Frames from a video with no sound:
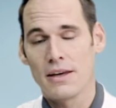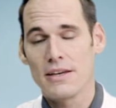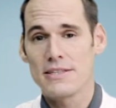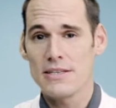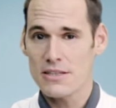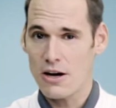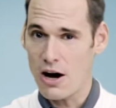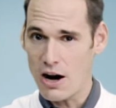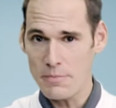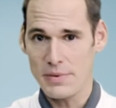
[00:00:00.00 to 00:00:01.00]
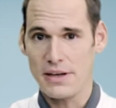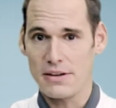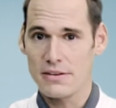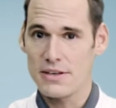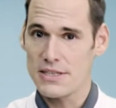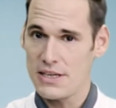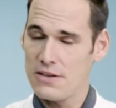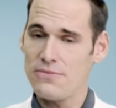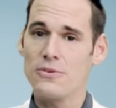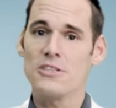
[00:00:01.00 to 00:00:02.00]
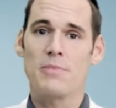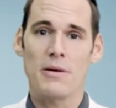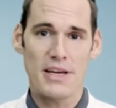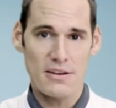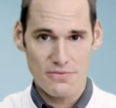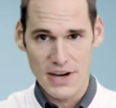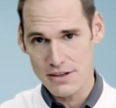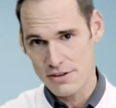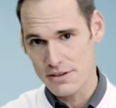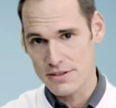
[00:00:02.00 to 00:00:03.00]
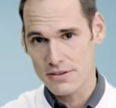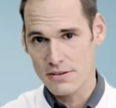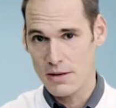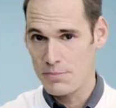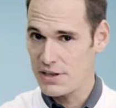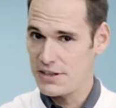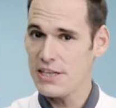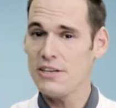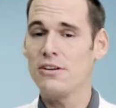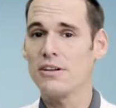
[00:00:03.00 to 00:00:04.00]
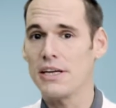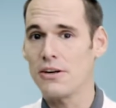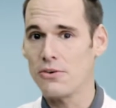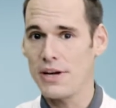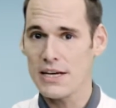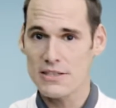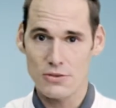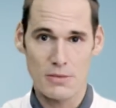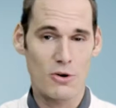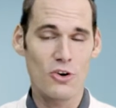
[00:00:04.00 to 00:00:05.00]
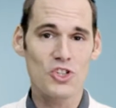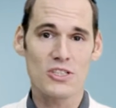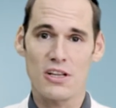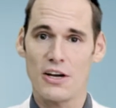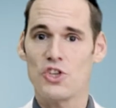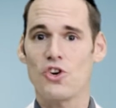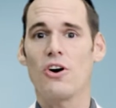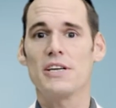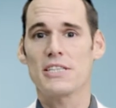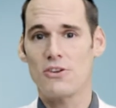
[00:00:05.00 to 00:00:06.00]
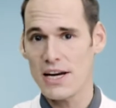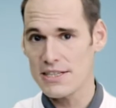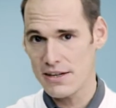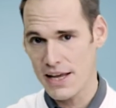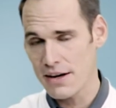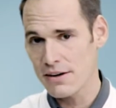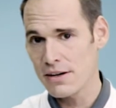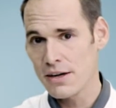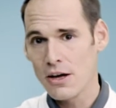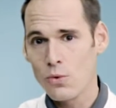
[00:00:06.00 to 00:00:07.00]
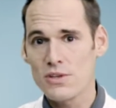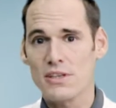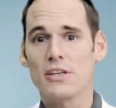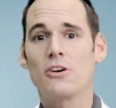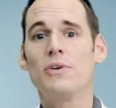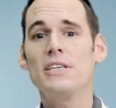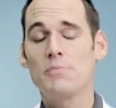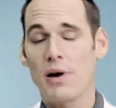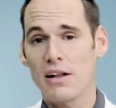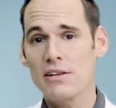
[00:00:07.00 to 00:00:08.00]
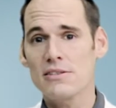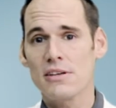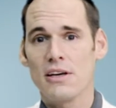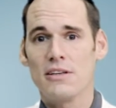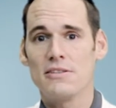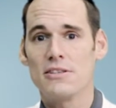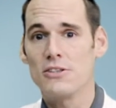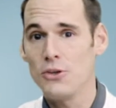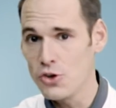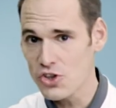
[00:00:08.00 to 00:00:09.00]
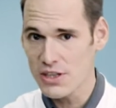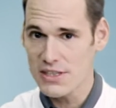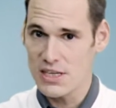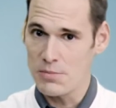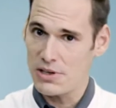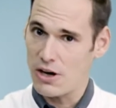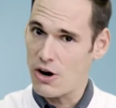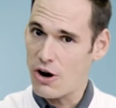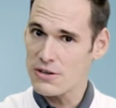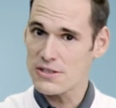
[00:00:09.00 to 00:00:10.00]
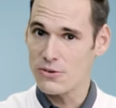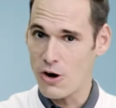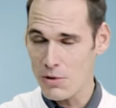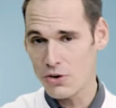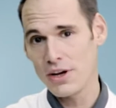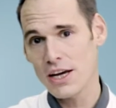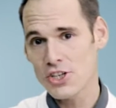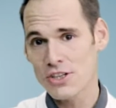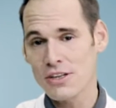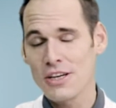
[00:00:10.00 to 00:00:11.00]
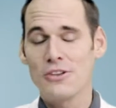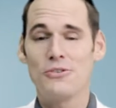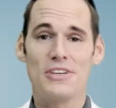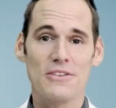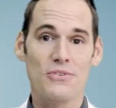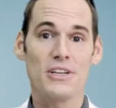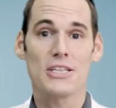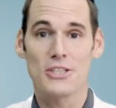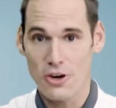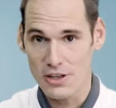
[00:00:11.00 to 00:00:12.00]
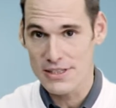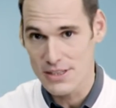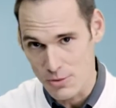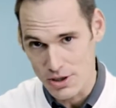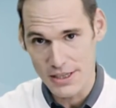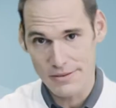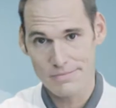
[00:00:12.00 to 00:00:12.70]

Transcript: Since our heartbeat is influenced by many factors and particularly reacts to emotions like joy, stress, and anger with an increased pulse, this is usually simply our heart's normal reaction to different external stimuli.